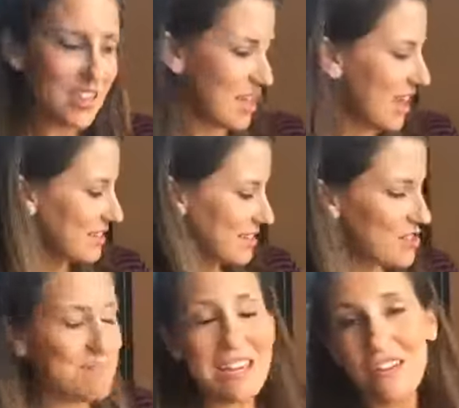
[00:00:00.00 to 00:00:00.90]
Yes,
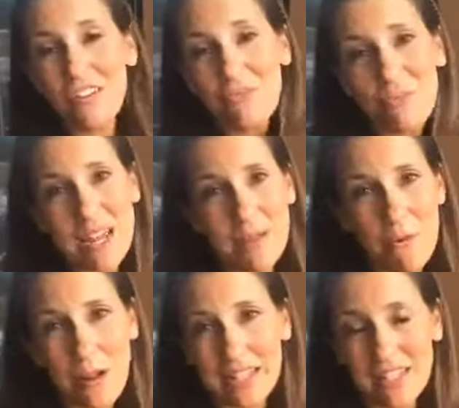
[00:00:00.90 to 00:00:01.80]
you make a great
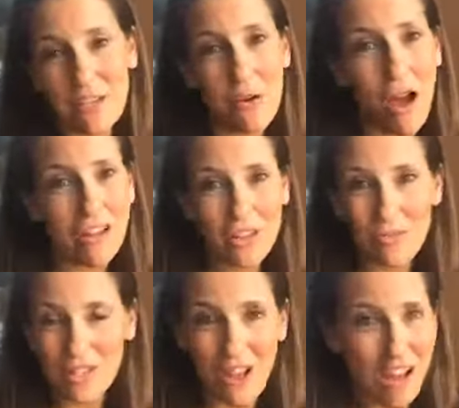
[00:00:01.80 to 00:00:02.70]
point. So you
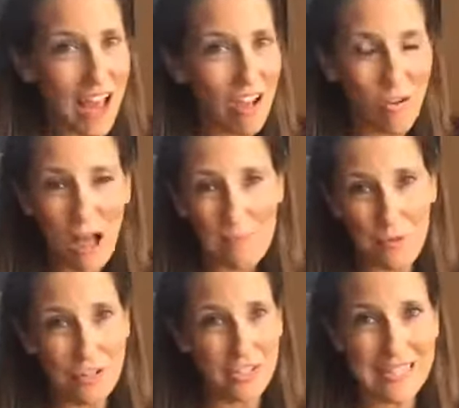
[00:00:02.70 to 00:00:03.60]
saw how I
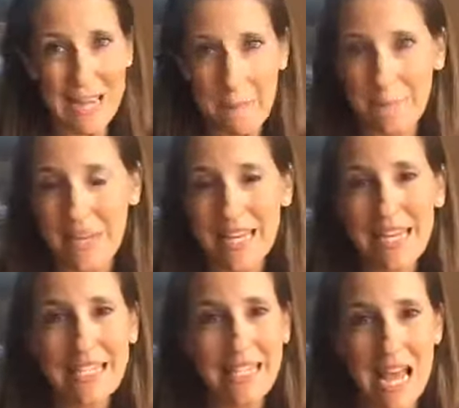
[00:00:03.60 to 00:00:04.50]
put just a
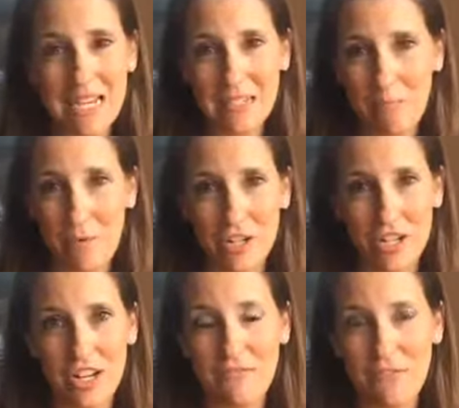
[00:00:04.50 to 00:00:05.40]
pea-sized
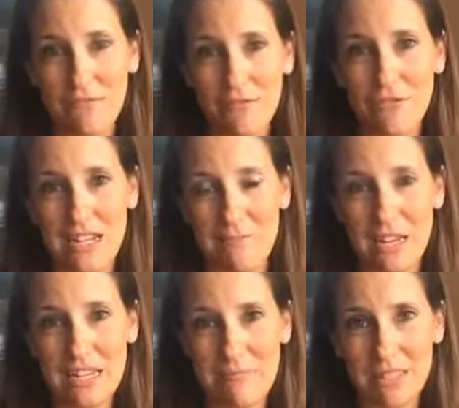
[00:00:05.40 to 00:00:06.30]
portion of the food in
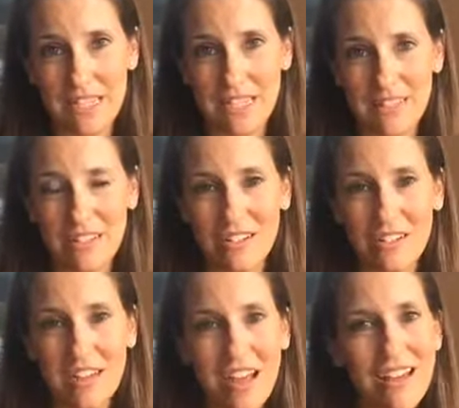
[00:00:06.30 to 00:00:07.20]
my Nima Sensor.